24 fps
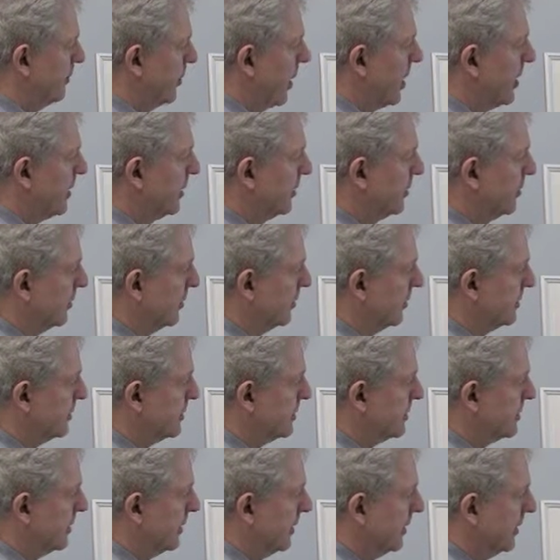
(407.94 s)
the
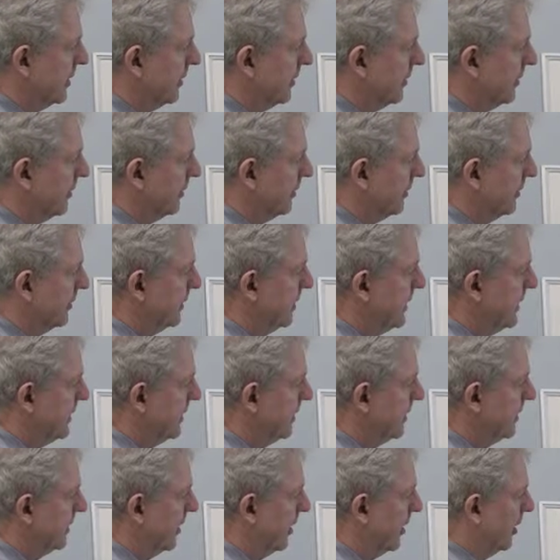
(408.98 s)
particles
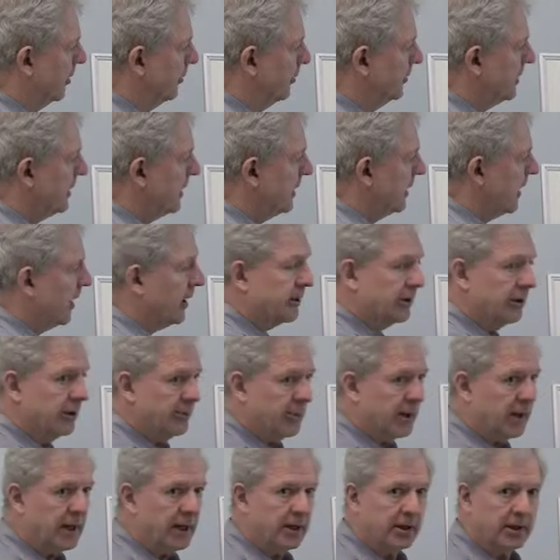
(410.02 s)
need only
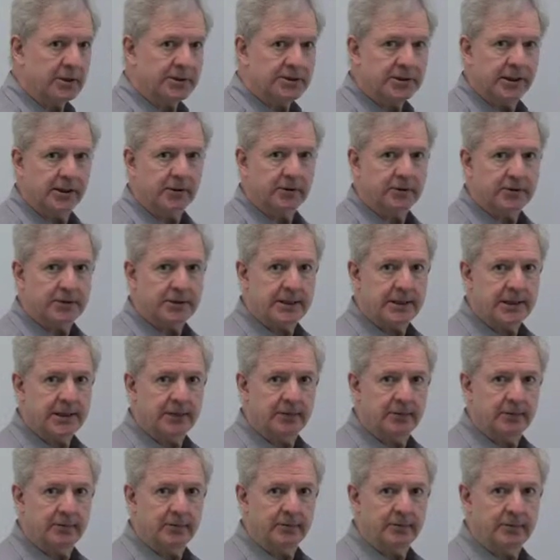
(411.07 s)
occupy a single
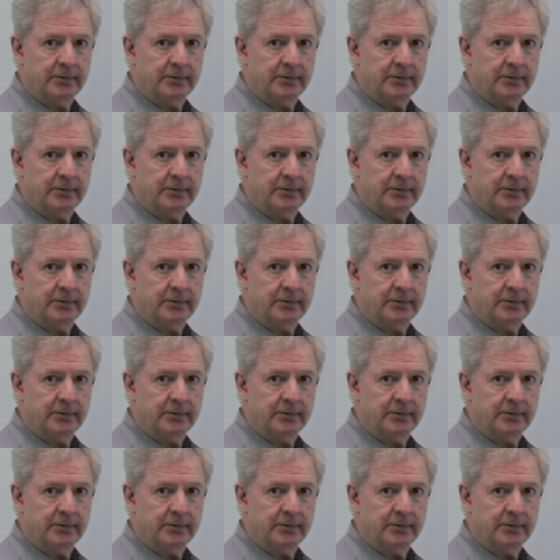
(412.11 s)
state.